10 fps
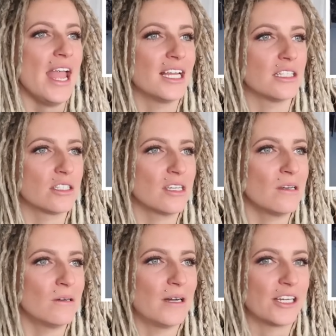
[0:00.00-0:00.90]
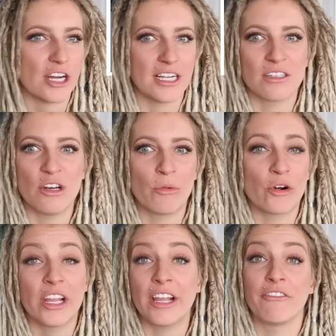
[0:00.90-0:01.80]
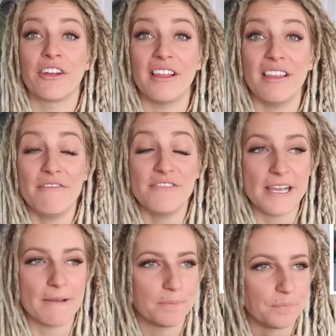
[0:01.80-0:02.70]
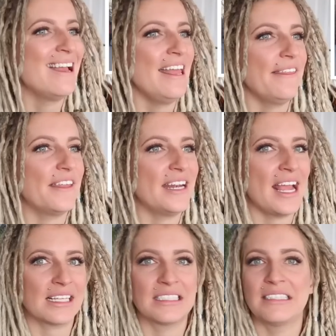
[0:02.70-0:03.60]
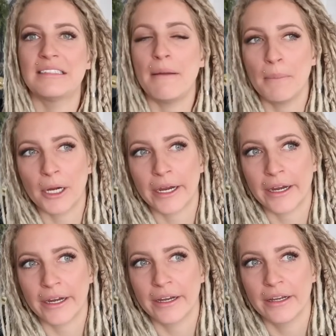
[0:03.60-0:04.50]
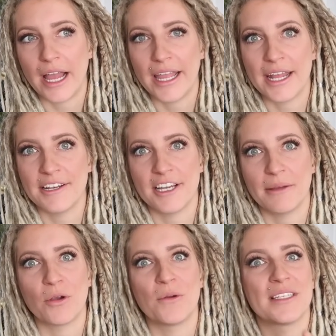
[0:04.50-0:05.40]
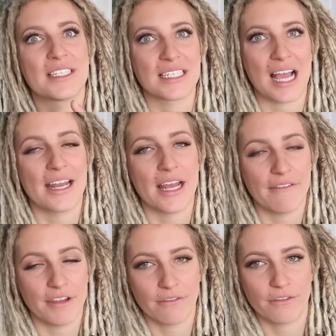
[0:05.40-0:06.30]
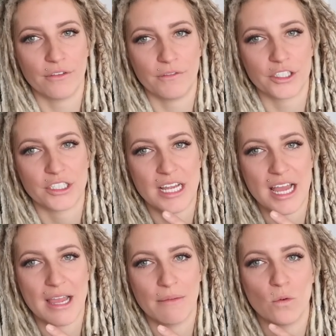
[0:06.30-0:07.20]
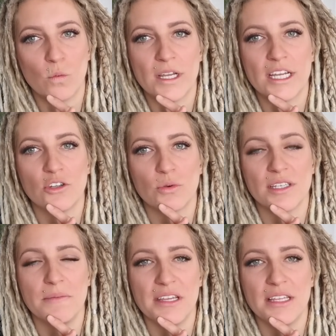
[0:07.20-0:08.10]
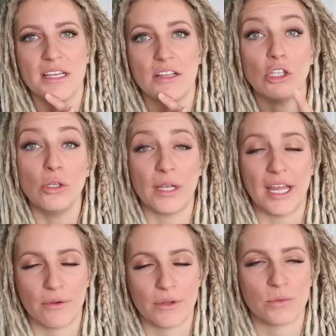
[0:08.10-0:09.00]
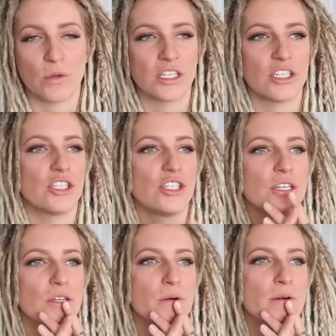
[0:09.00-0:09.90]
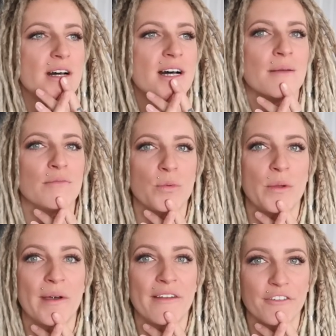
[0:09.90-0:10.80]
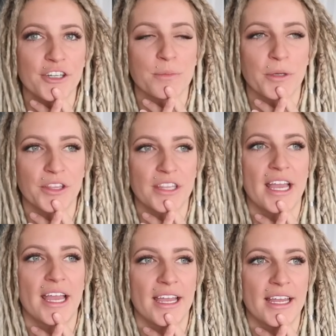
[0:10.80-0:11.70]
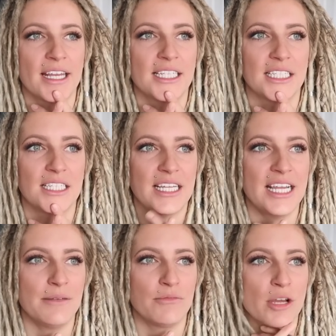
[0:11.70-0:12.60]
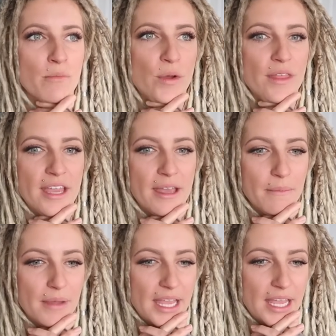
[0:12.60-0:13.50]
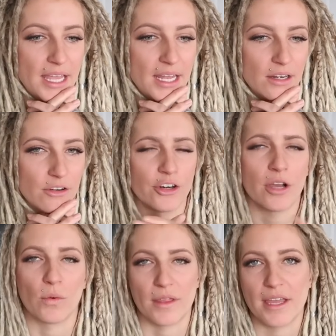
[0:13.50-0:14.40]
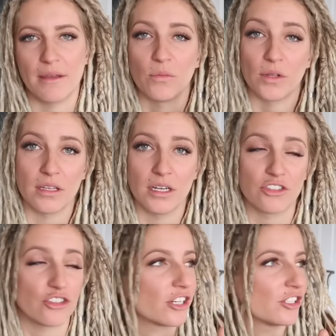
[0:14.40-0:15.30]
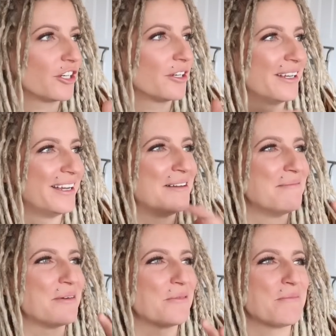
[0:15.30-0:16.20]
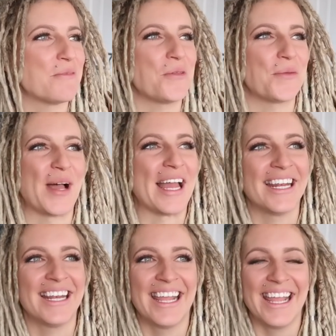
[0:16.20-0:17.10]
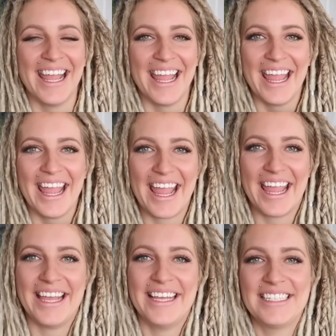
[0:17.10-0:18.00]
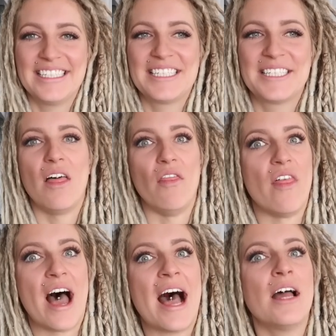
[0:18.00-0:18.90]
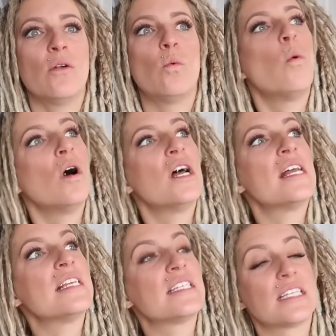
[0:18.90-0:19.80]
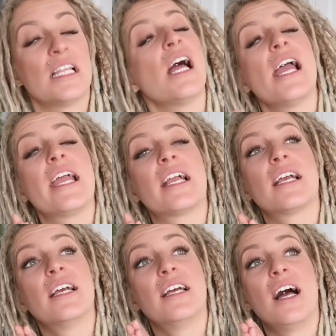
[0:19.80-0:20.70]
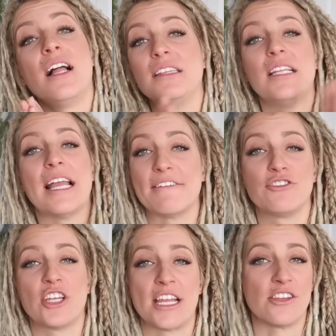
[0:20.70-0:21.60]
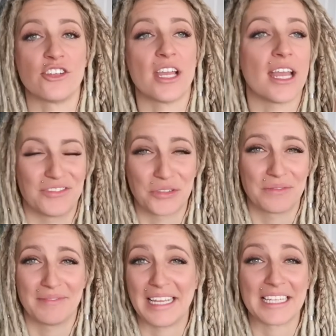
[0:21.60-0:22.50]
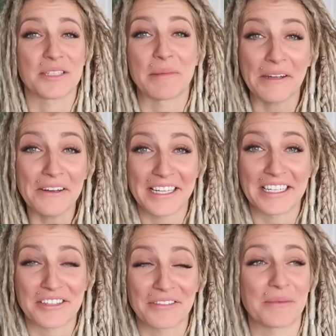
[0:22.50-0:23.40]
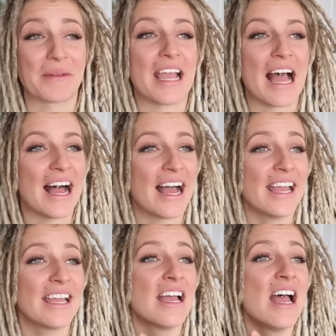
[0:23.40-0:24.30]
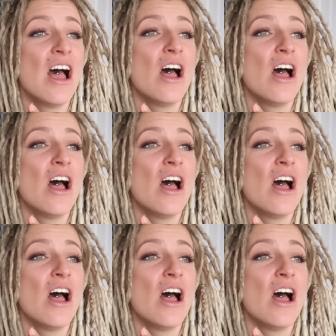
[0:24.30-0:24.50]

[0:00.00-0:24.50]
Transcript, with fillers: And so I tried snowboarding and really loved it the next summer, I ended up going skydiving for the first time, which was something that Luke had always wanted to do. Um, so we went for his birthday and I did a tandem jump with him and, or not with him, with an instructor, um, but we both went. And that was like a life-changing experience for me. I